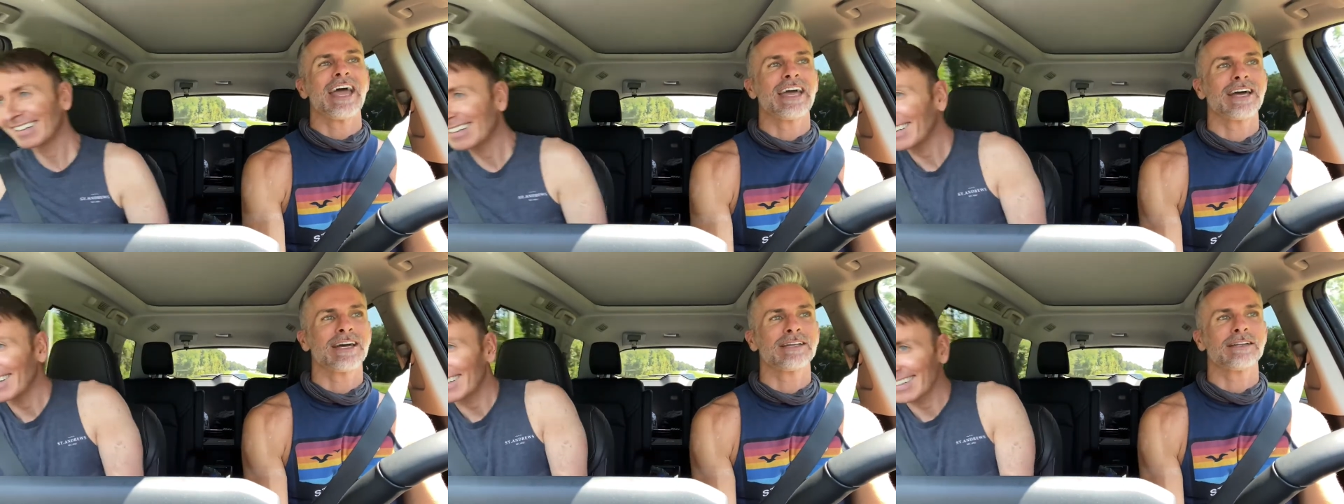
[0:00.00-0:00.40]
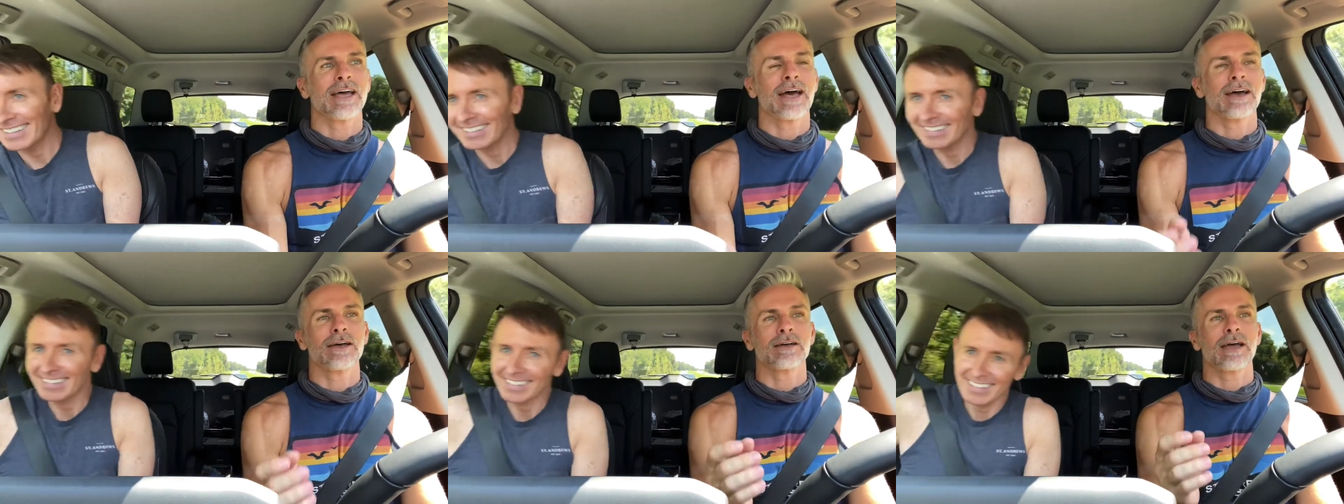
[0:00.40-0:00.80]
Speaker 1: And
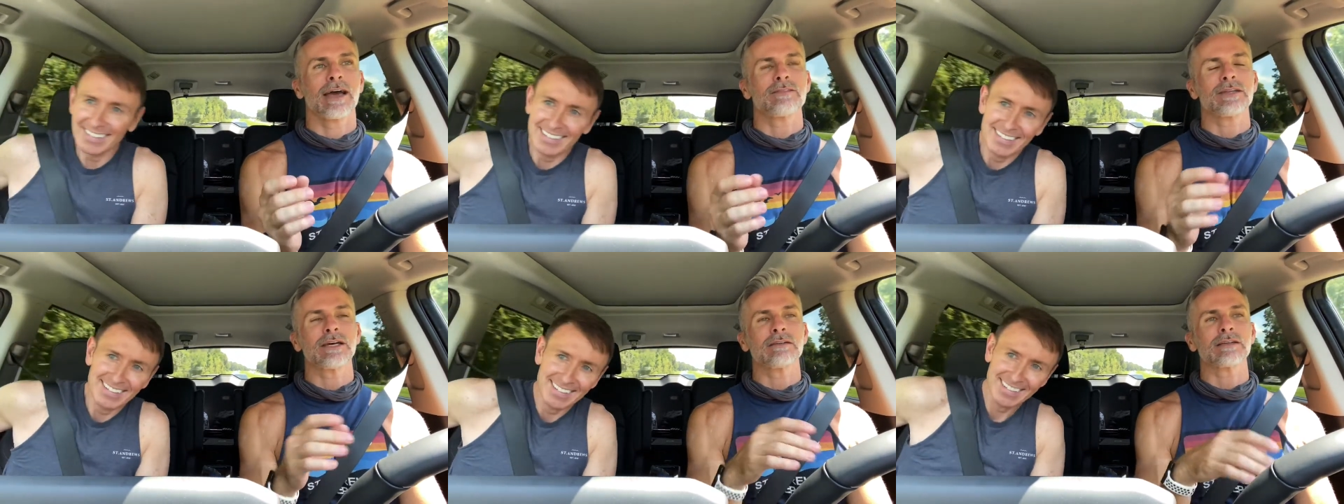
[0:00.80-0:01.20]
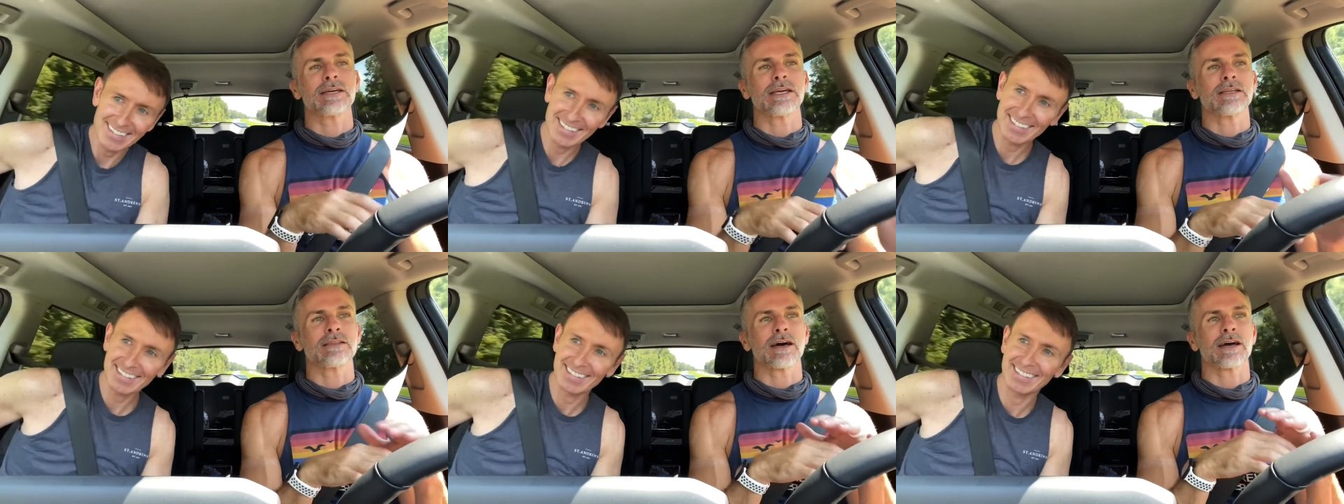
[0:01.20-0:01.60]
uh,
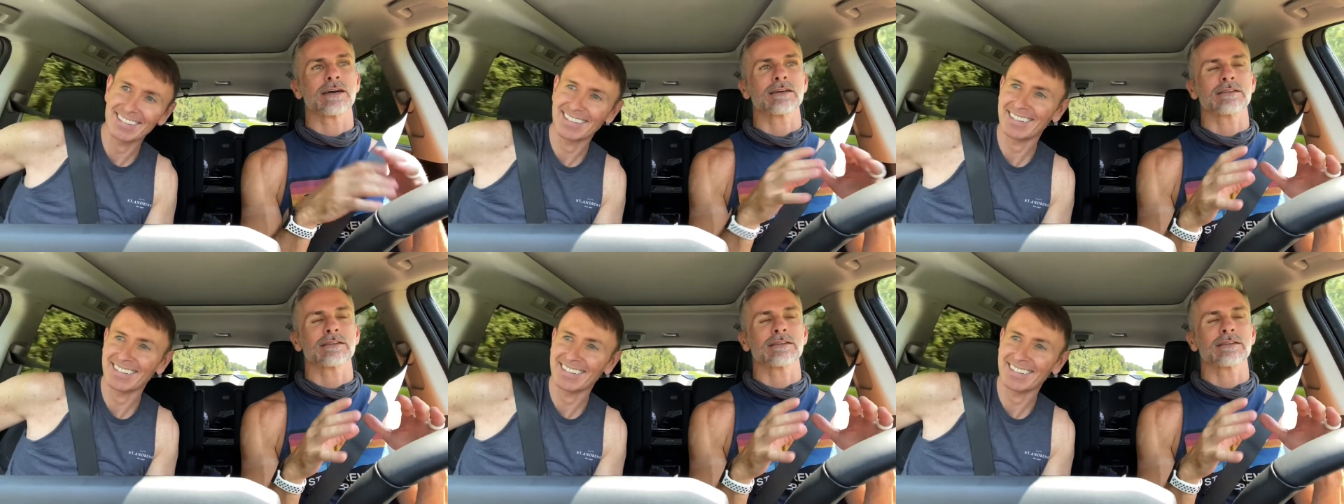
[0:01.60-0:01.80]
evidently, the,